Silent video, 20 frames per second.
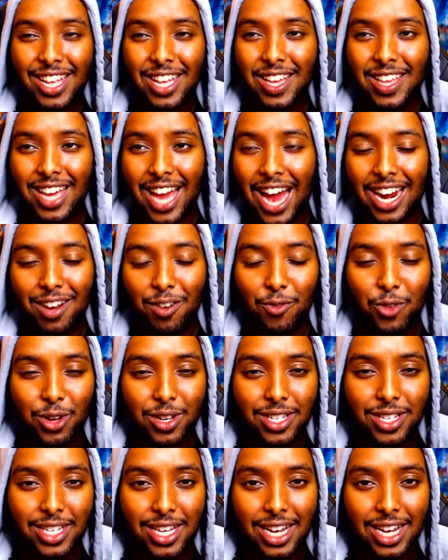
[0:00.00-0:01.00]
kind of
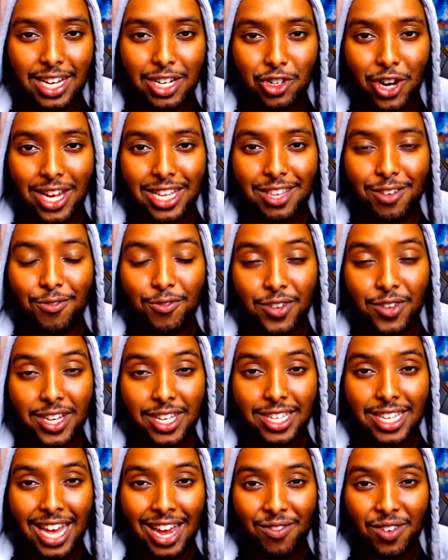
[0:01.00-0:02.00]
was uh, trying to
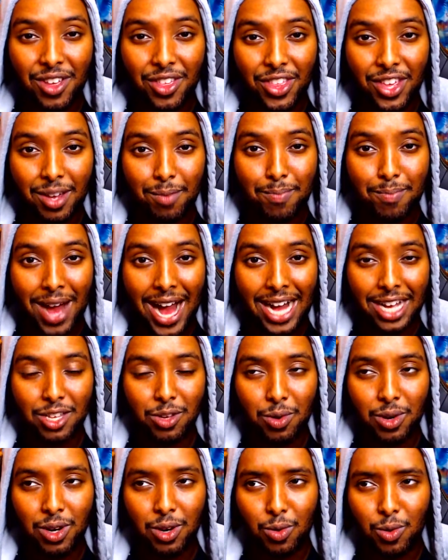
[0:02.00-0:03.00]
fix everything back to
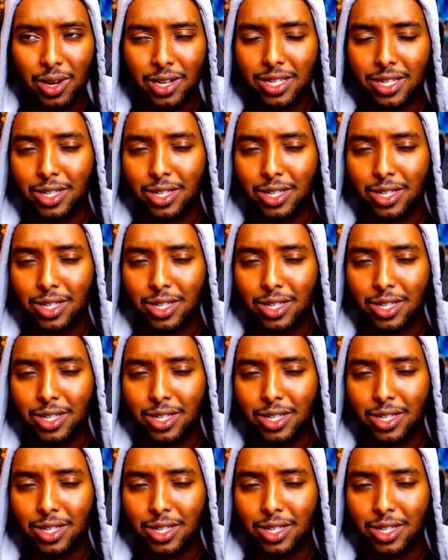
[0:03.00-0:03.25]
where it was.